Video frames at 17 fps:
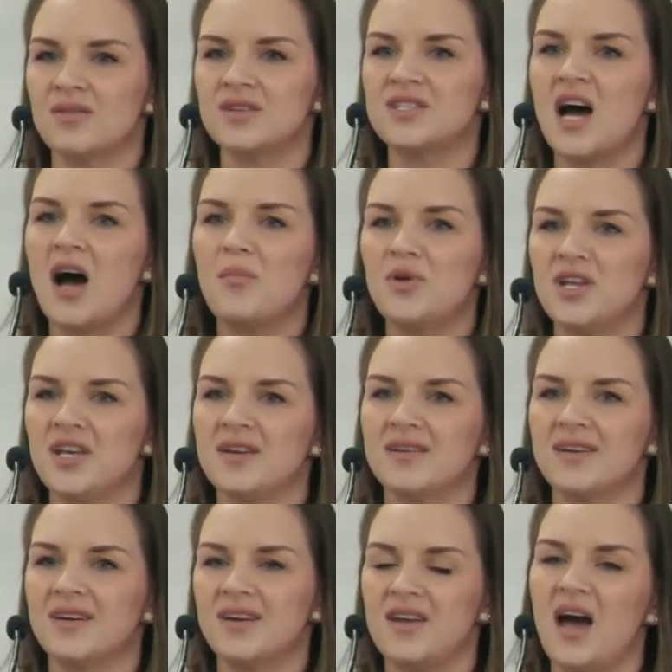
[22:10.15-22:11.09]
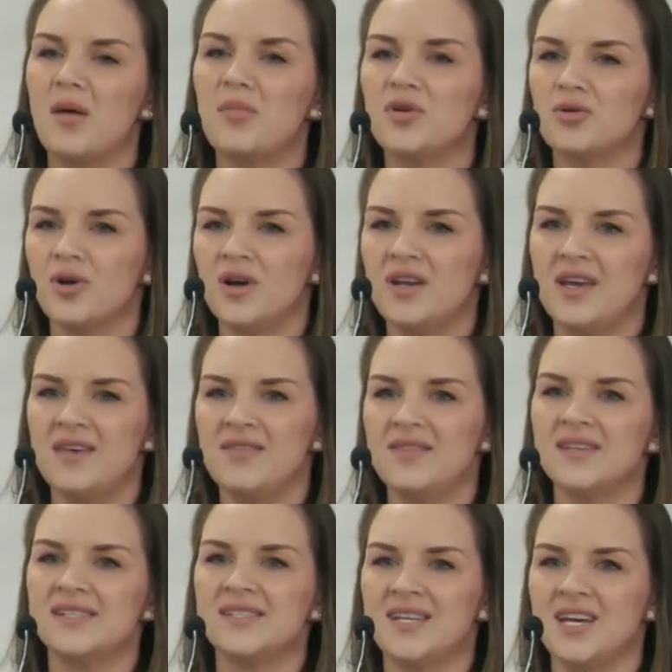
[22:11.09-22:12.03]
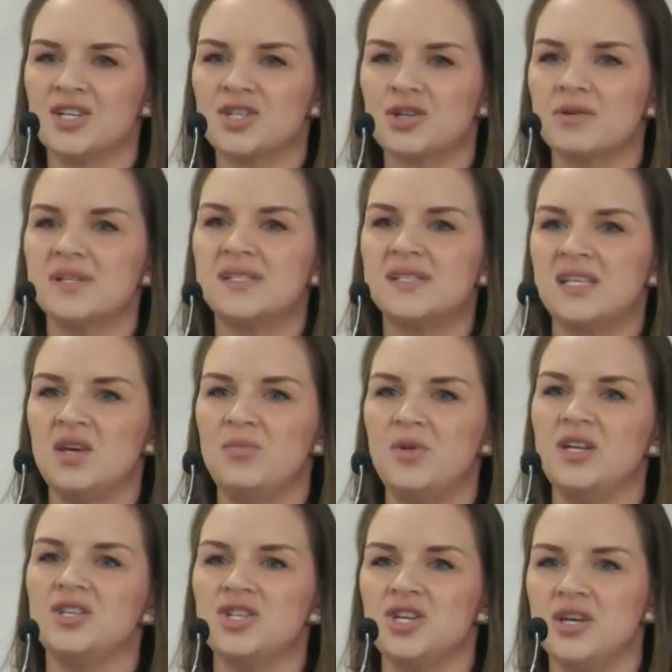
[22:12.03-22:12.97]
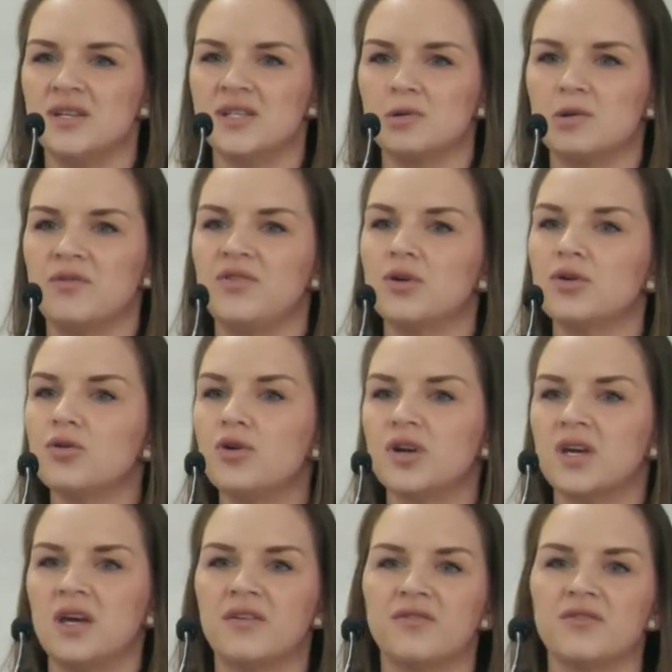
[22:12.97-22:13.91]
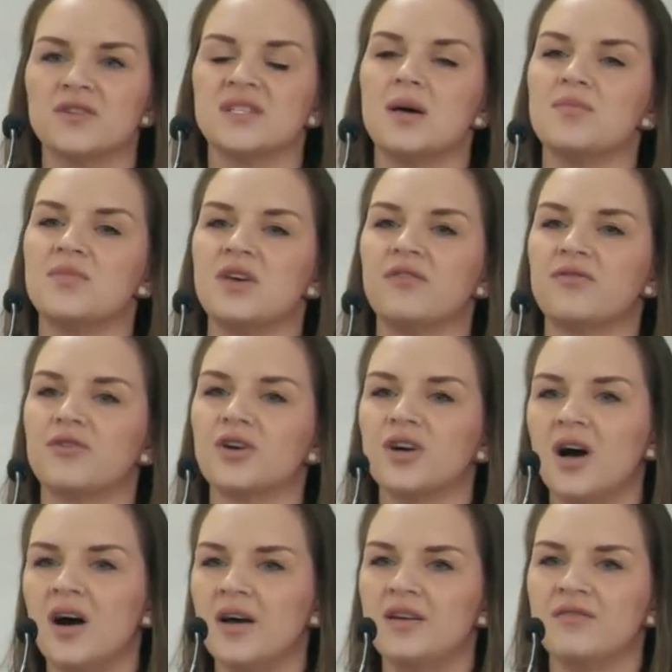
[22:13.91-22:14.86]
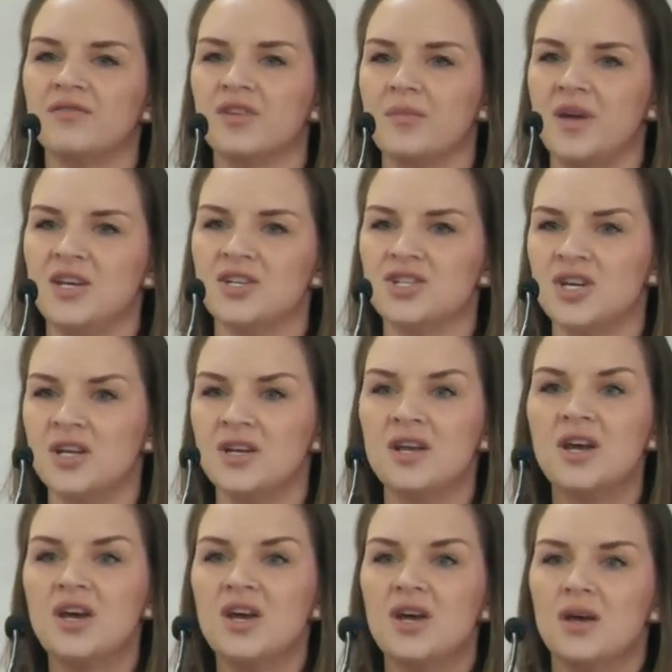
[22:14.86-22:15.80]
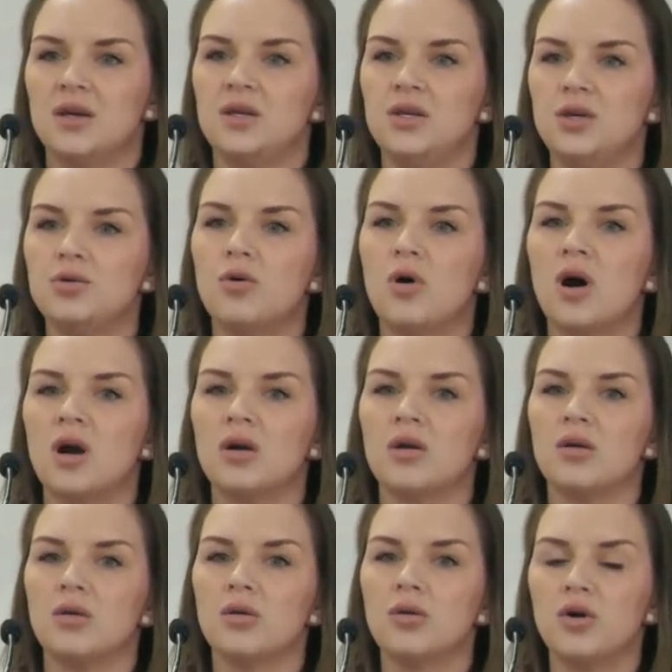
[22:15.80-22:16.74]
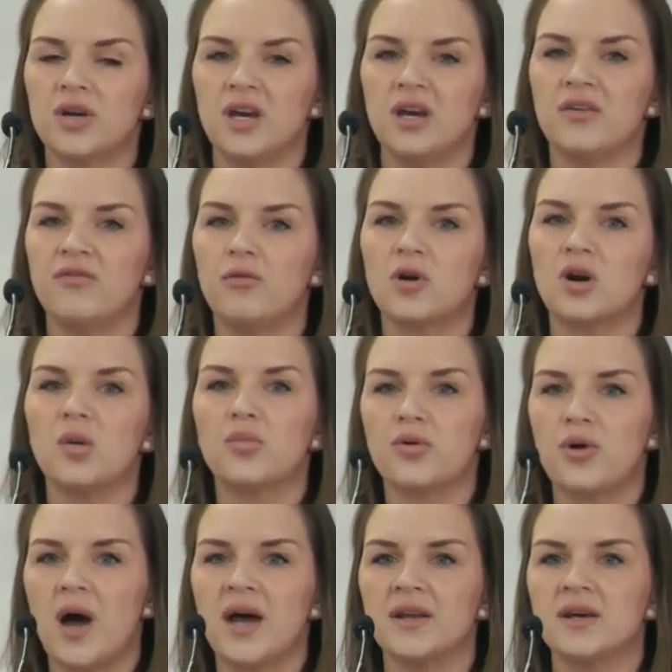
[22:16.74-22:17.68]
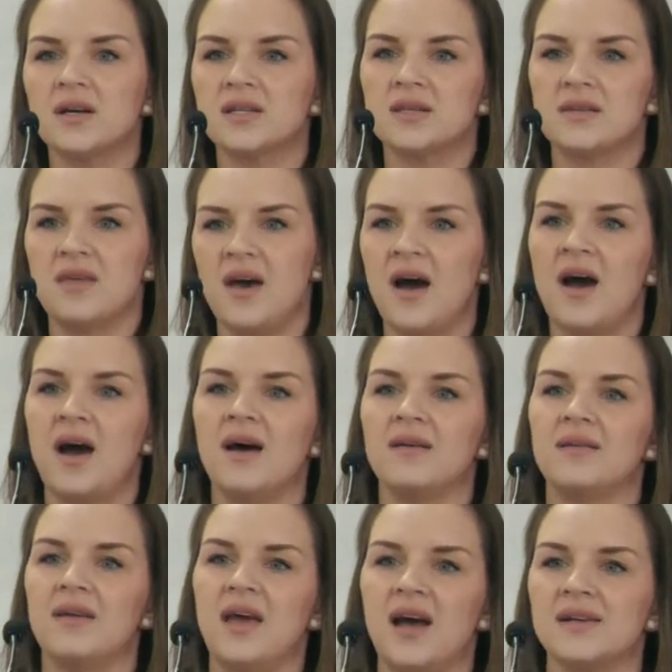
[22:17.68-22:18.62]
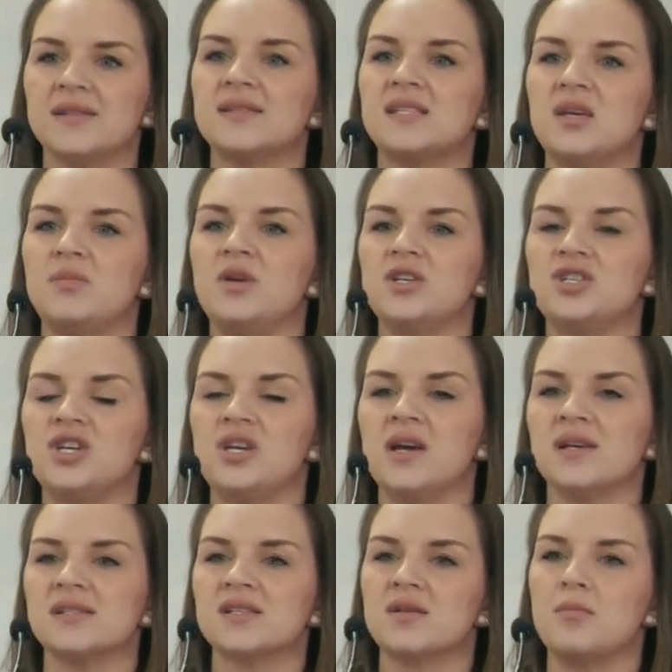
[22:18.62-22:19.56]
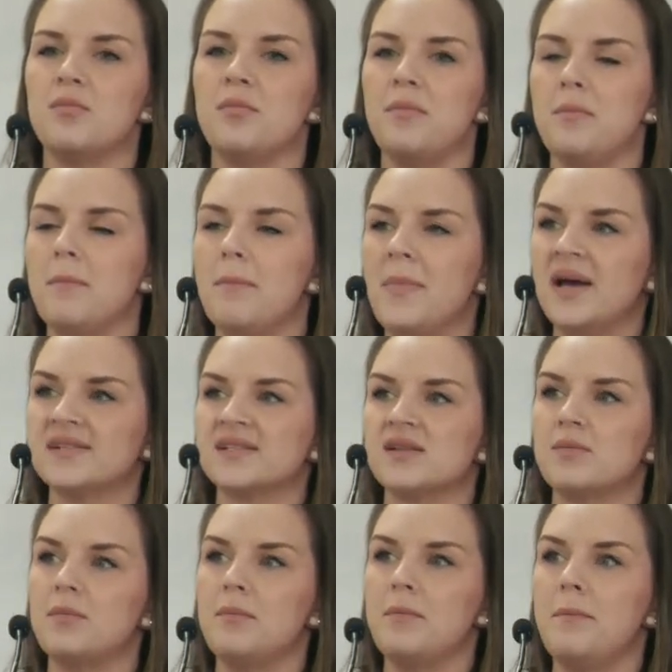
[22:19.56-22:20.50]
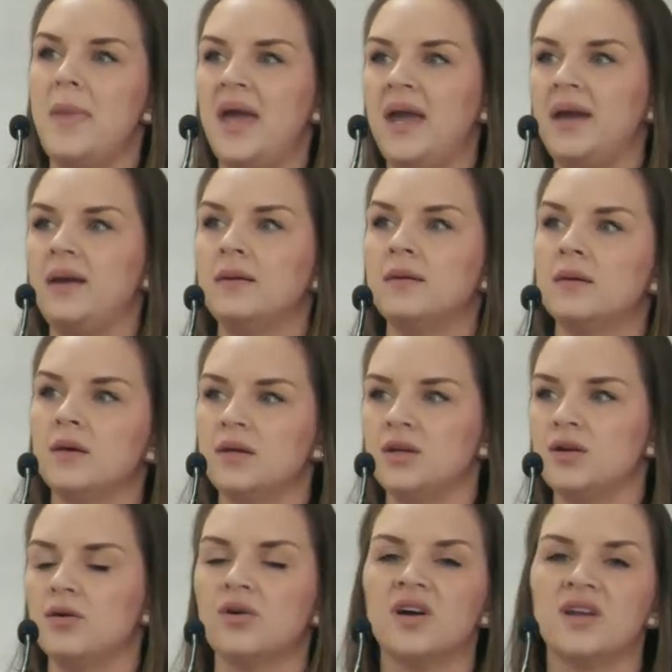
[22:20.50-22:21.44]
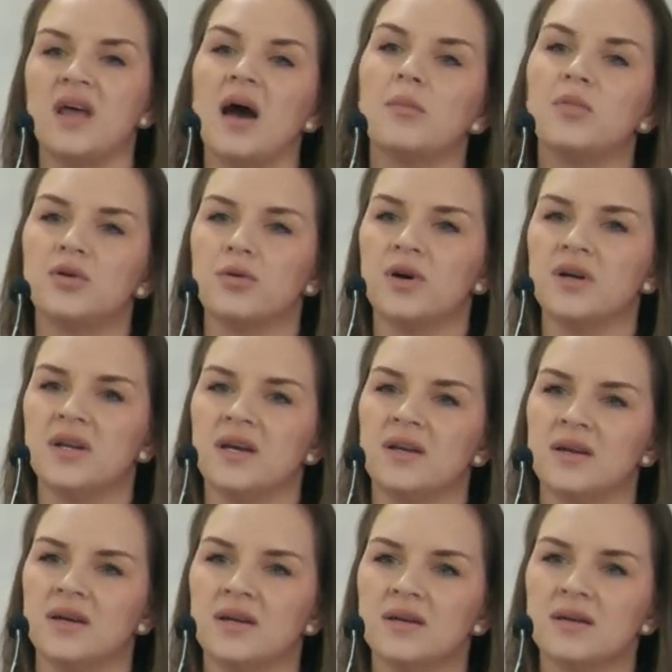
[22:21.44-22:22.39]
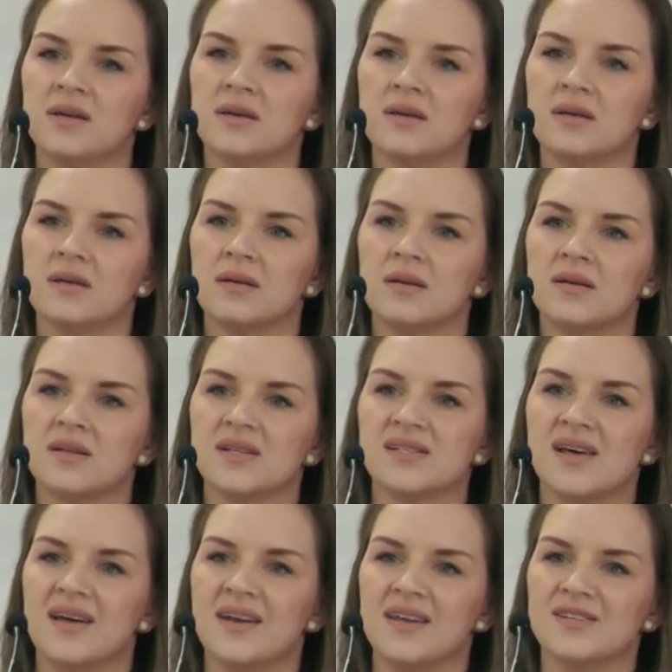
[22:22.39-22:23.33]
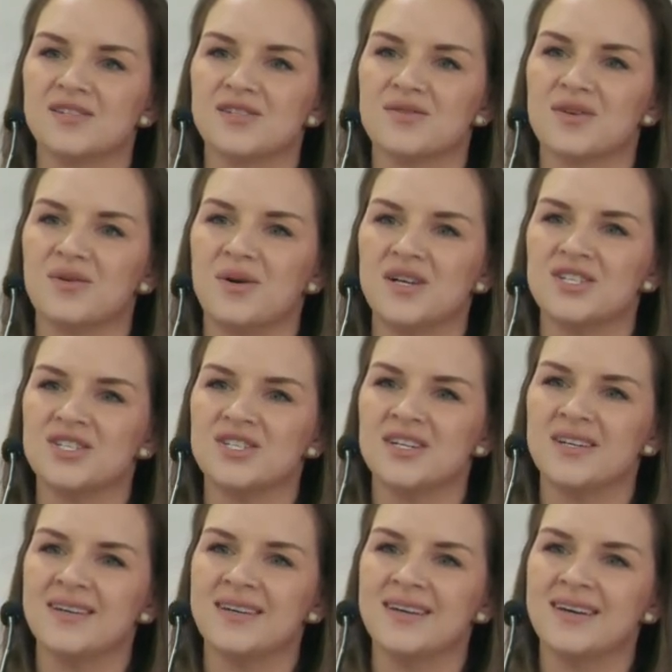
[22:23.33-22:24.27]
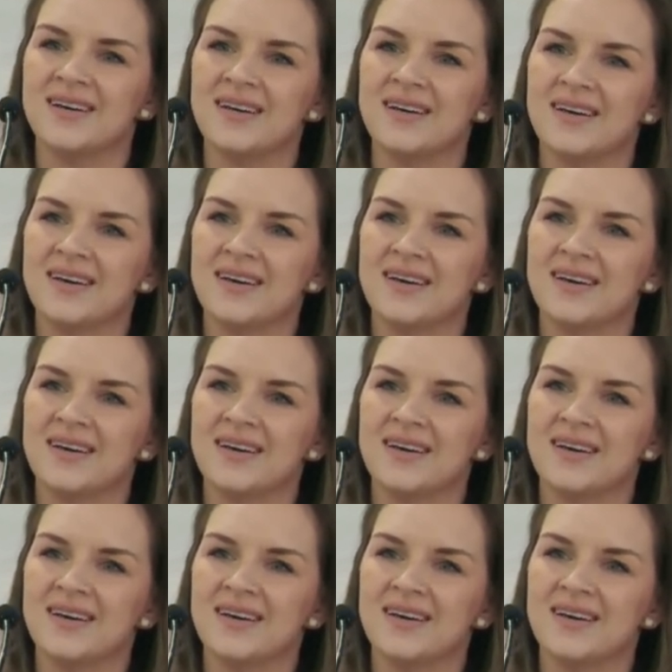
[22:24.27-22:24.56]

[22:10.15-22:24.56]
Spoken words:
The dominant cannabinoid in this tincture is CBG. So if you're looking for something for gut inflammation, you are looking for a product that has CBG as the main, you know, cannabinoid in it. Does that answer the question?